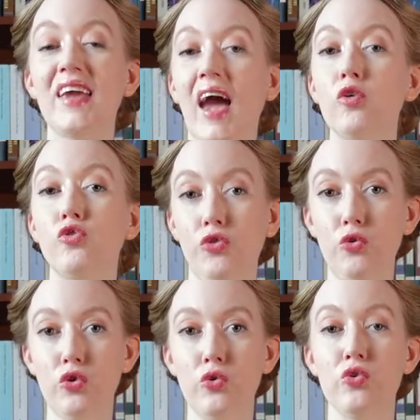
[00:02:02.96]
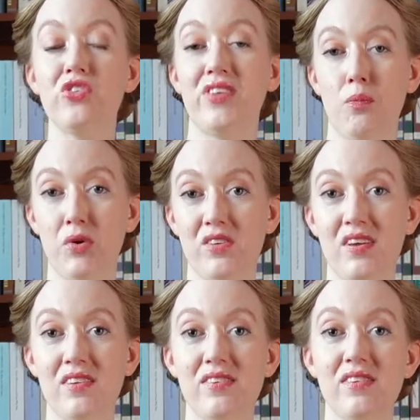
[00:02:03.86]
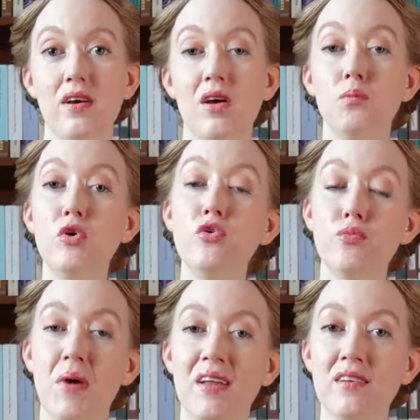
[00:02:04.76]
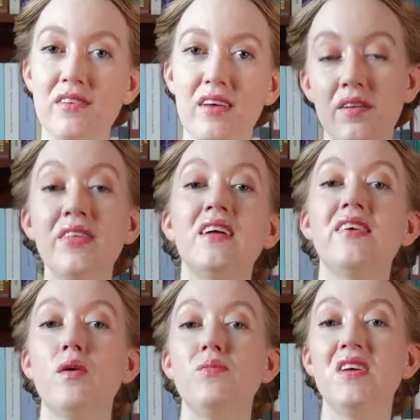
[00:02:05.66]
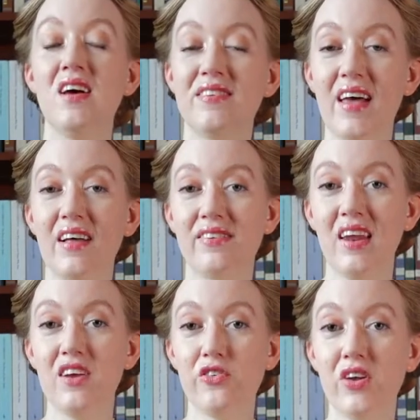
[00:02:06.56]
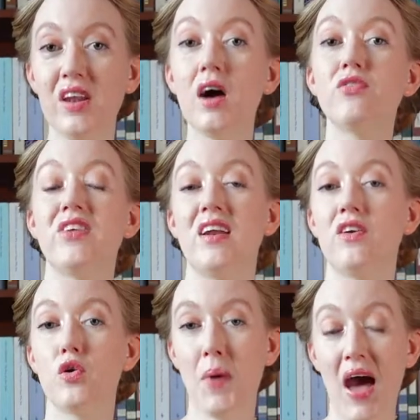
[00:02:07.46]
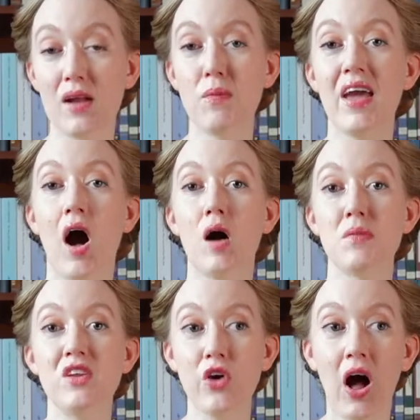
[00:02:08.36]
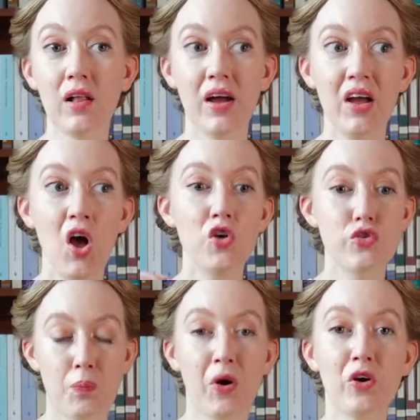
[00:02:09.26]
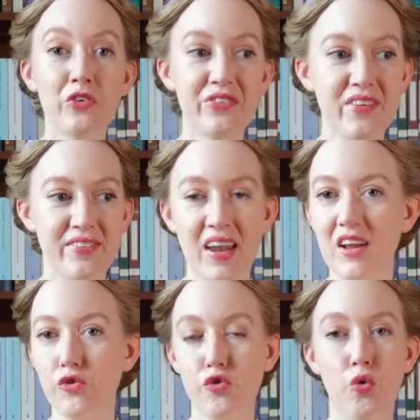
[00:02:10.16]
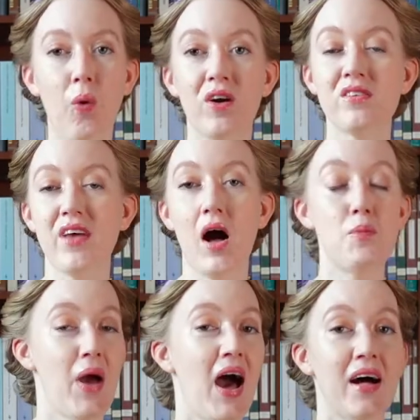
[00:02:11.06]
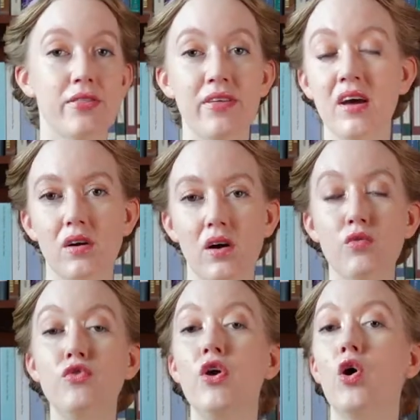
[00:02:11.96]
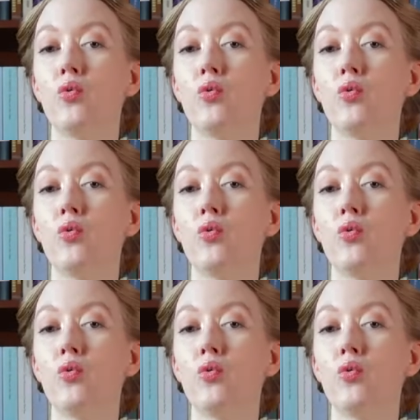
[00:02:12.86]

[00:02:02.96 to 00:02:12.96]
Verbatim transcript: Count Dooku's separatist movement, the attempted assassination of Senator Padme Amidala spurs the Senate towards a path of no